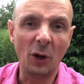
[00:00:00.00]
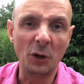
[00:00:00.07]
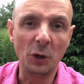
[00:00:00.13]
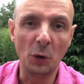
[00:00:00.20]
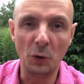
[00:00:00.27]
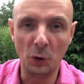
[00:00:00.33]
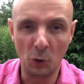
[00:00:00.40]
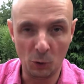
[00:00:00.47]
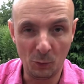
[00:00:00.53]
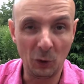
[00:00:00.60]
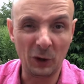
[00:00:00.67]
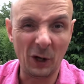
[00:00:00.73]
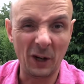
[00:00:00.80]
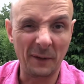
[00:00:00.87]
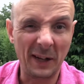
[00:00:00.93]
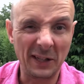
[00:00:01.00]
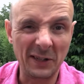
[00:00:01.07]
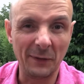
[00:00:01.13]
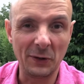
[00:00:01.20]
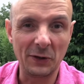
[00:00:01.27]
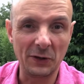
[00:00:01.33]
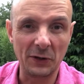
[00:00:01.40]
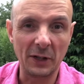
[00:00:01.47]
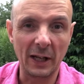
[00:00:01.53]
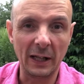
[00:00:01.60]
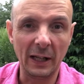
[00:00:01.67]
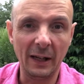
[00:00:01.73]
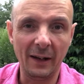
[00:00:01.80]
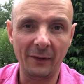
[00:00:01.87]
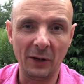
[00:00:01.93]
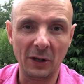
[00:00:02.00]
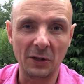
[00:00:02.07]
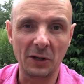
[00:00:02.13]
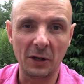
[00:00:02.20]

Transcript: on your normal kind of activities of daily living.